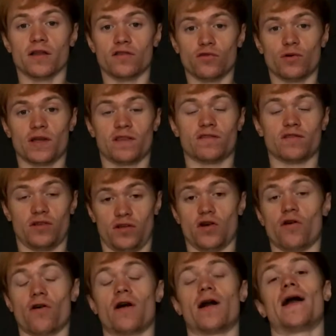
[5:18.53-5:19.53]
Do it to
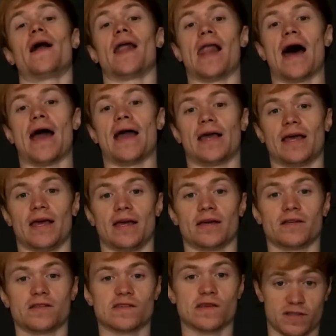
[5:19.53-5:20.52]
your liking.
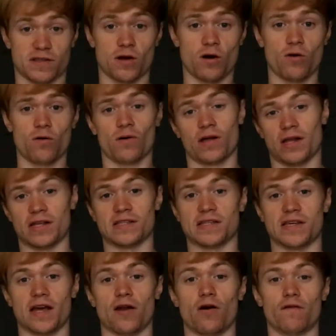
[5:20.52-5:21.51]
So let's
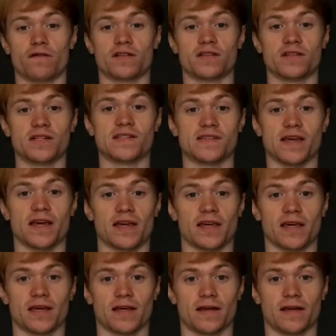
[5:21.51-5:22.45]
get over to the sink.